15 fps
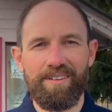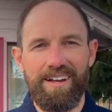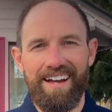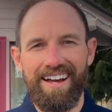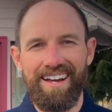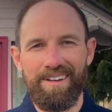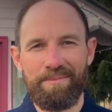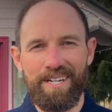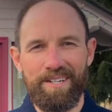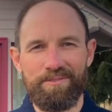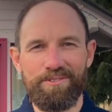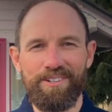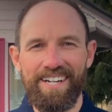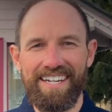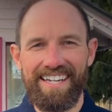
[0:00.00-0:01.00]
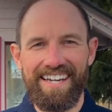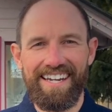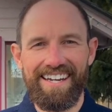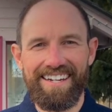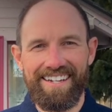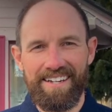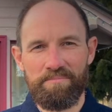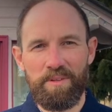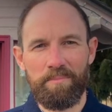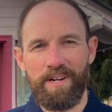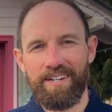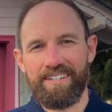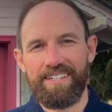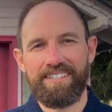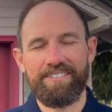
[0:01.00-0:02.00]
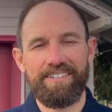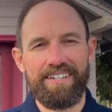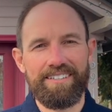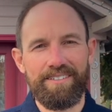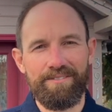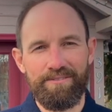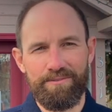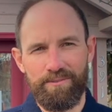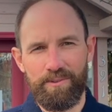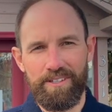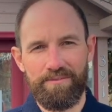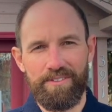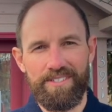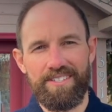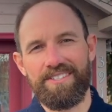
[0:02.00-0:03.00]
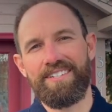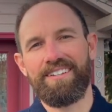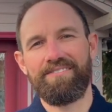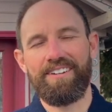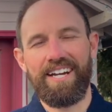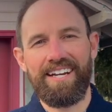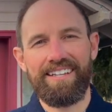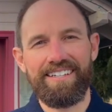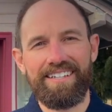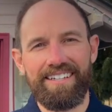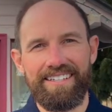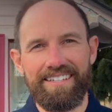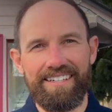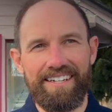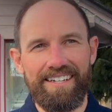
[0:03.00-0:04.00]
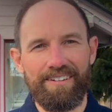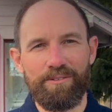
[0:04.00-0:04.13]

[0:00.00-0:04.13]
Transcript: Hi, my name is Ray Gadd. I'm the marketing director with Visit Sun Valley, and uh,